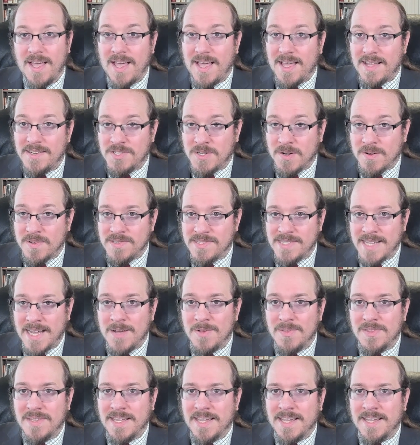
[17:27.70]
Turns
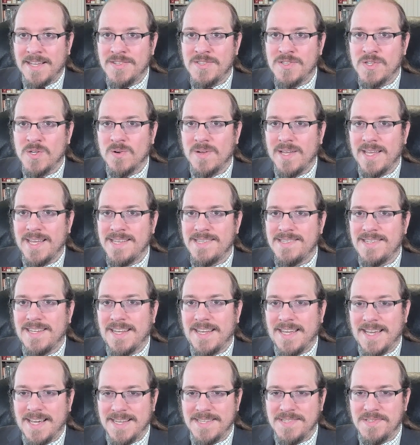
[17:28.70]
out the answer is
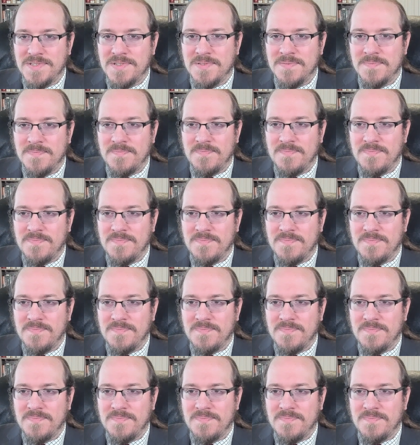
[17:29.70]
yes.